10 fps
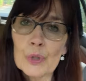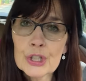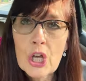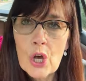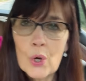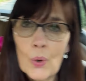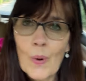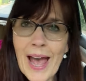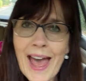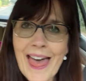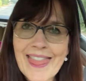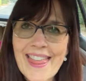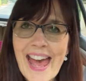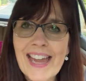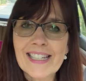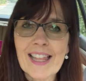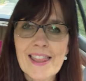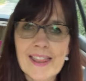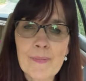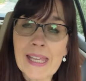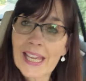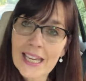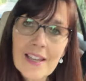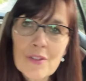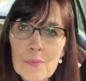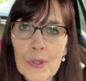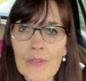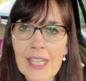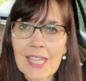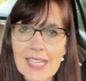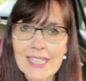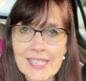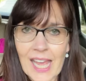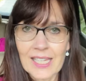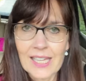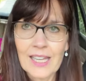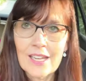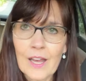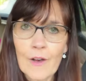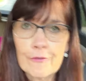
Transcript: will know that the beginning of the movie is set in